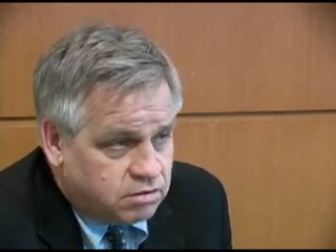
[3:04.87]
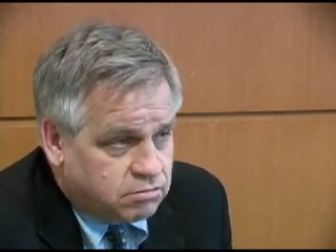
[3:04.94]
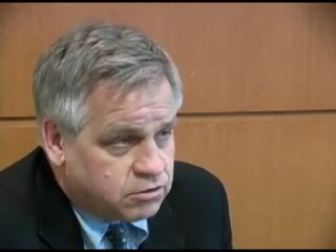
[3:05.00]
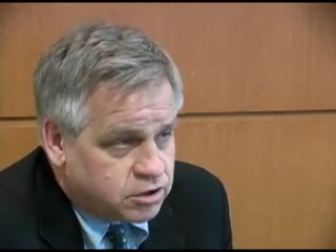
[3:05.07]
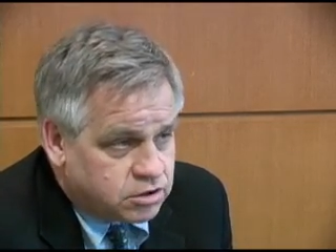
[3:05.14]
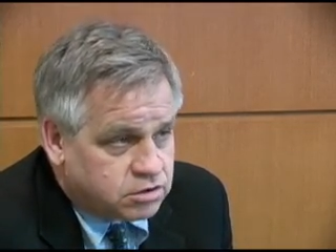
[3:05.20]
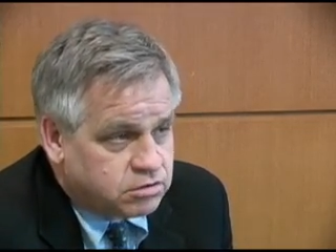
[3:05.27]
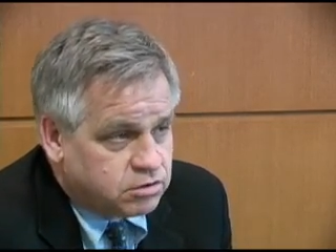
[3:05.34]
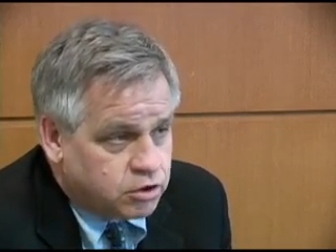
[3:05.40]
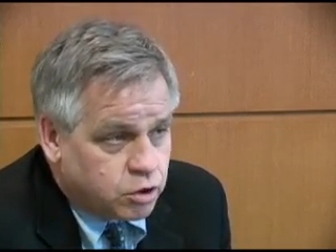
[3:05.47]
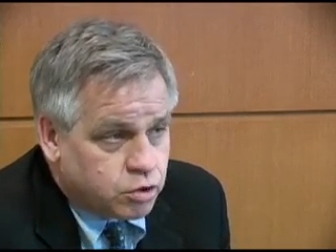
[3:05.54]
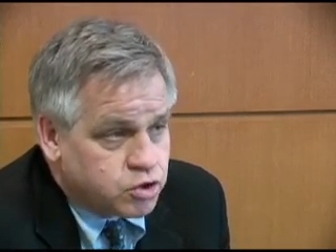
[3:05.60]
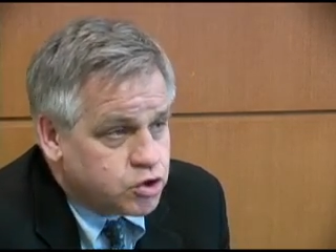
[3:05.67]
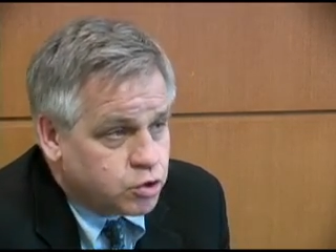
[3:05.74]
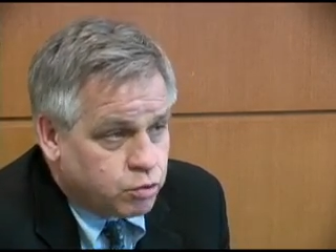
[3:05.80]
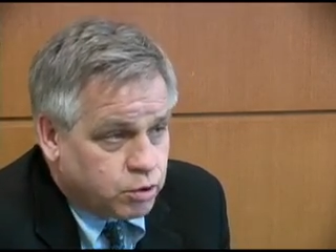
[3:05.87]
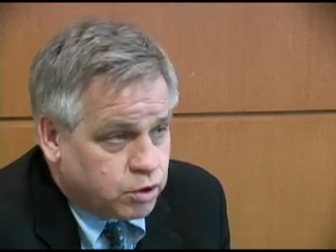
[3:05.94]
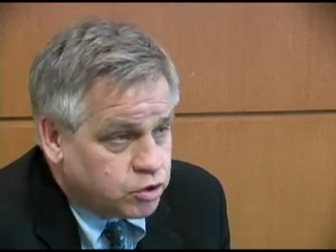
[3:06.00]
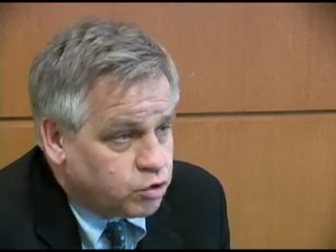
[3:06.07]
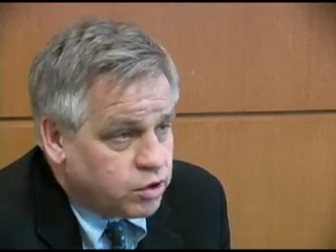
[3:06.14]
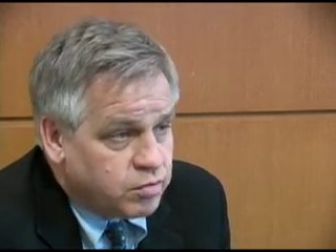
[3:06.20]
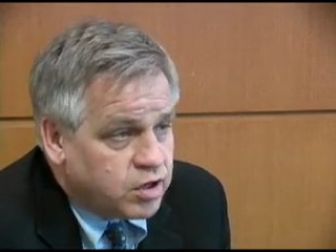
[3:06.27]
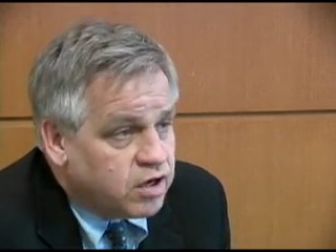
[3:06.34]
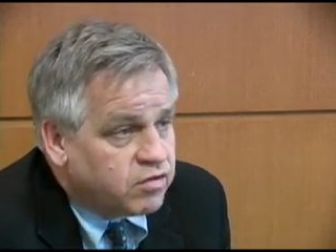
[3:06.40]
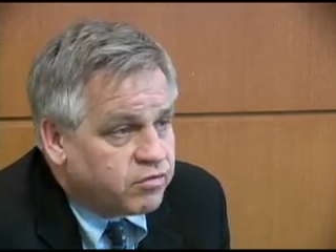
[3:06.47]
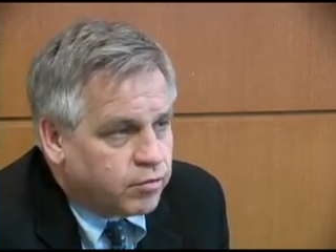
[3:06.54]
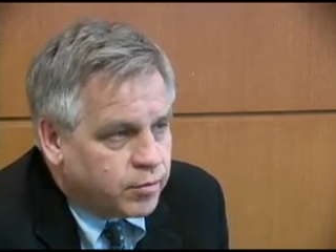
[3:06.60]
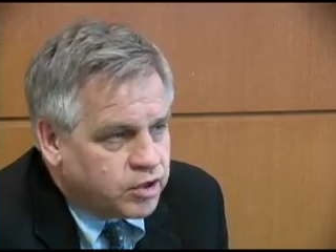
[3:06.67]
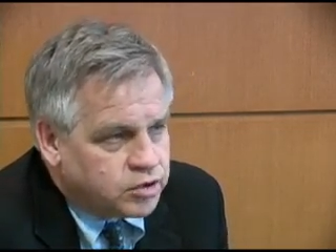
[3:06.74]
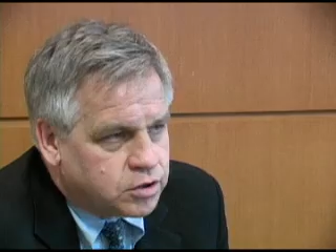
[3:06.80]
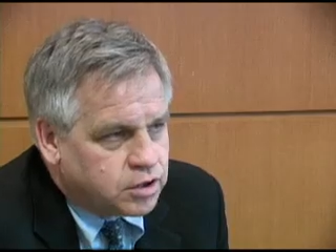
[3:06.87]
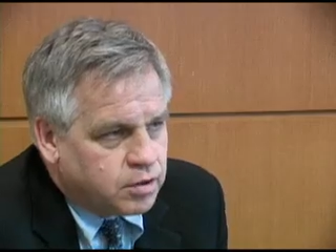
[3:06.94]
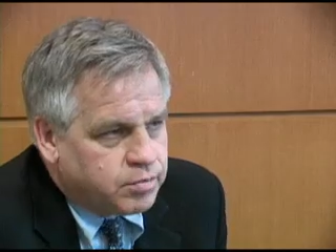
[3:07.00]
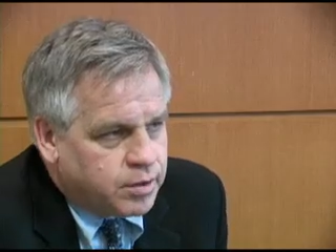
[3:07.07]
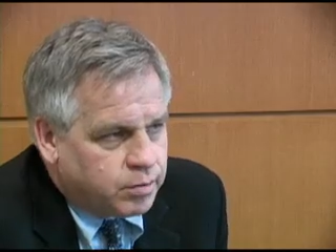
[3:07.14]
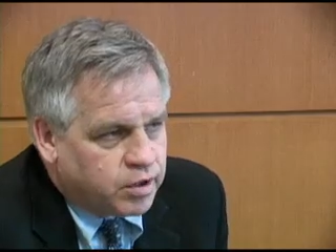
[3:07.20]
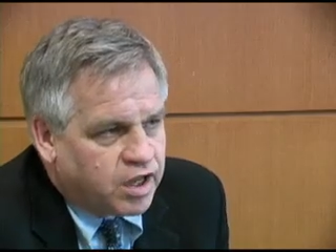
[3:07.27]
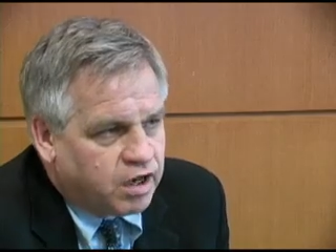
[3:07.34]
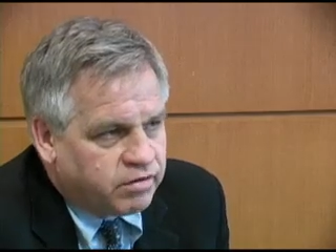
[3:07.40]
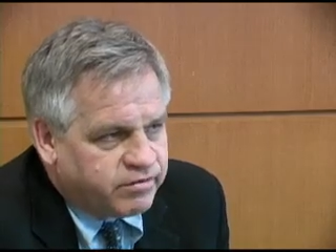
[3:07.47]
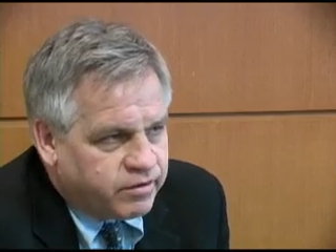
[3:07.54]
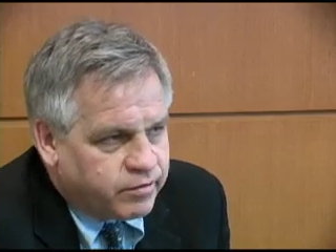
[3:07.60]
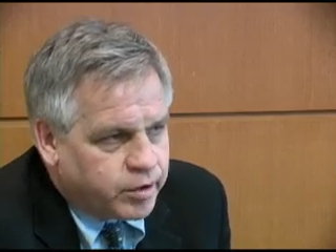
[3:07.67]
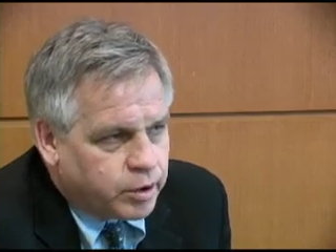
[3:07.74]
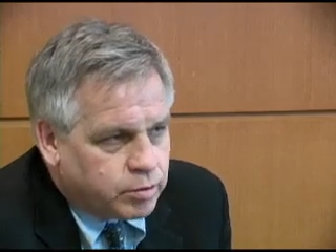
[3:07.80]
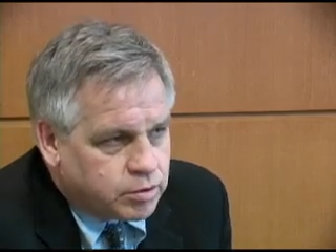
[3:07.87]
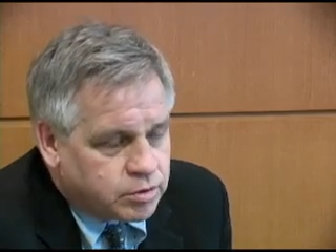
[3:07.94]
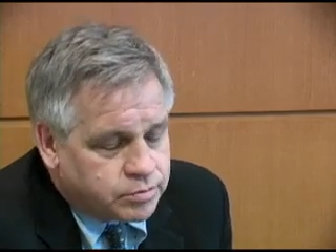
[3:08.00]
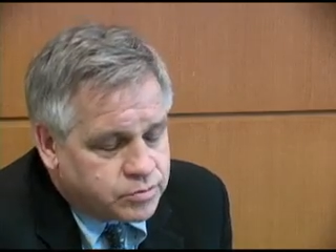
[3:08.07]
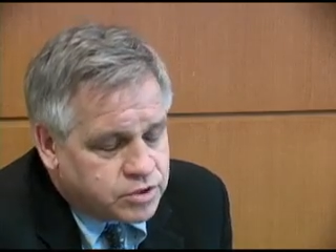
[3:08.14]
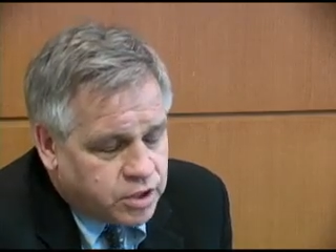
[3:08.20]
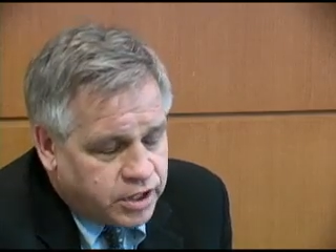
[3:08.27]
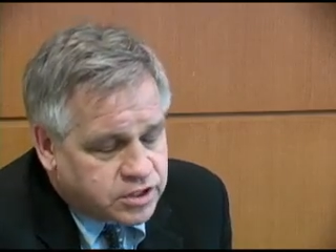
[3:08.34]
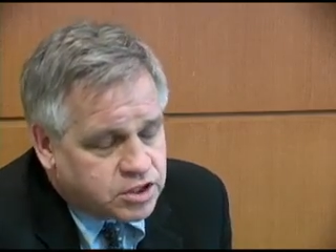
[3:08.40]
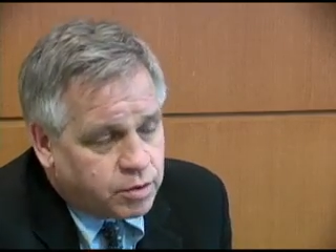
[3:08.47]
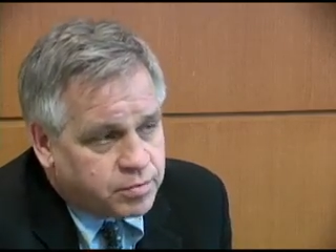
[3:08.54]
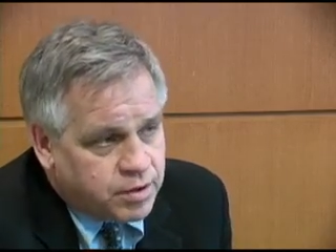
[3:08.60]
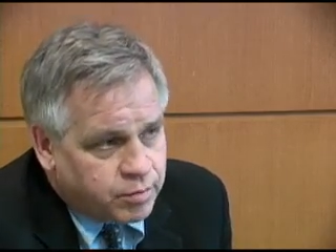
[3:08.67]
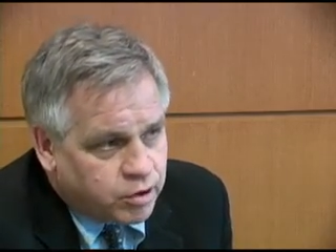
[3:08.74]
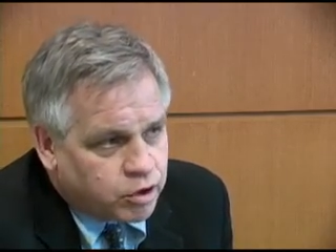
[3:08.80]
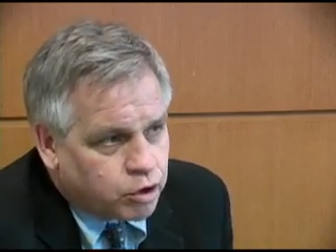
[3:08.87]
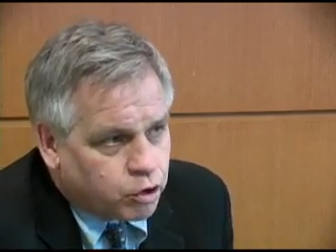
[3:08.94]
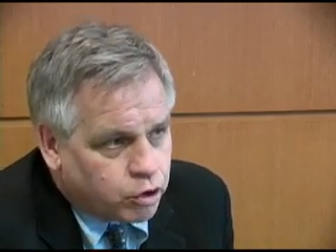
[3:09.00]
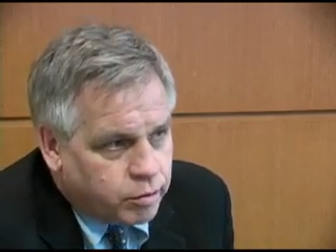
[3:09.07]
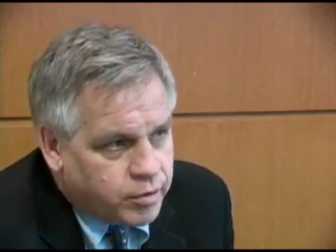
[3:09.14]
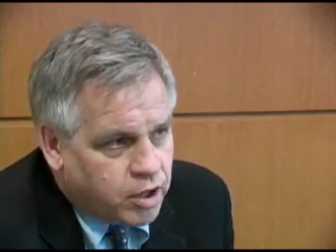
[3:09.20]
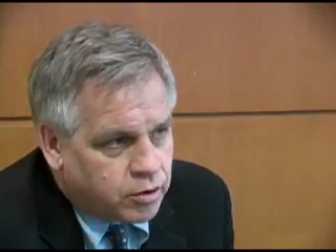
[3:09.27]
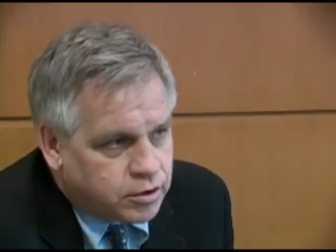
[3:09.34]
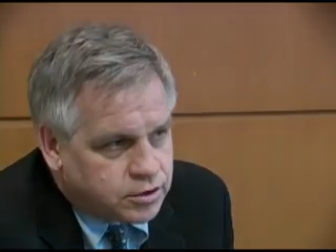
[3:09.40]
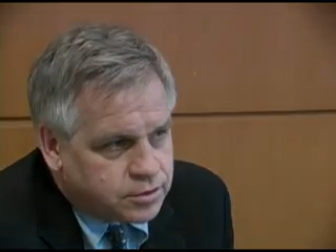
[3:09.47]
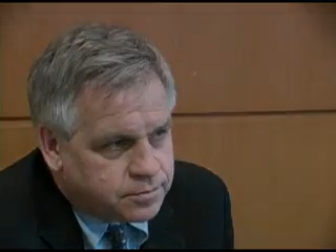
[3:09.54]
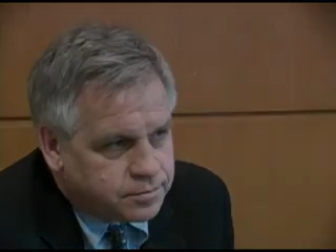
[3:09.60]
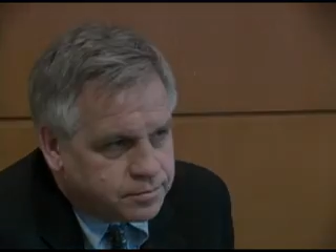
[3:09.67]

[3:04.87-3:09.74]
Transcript: which goes through the treatment information that people have available. So that's how people can learn about it.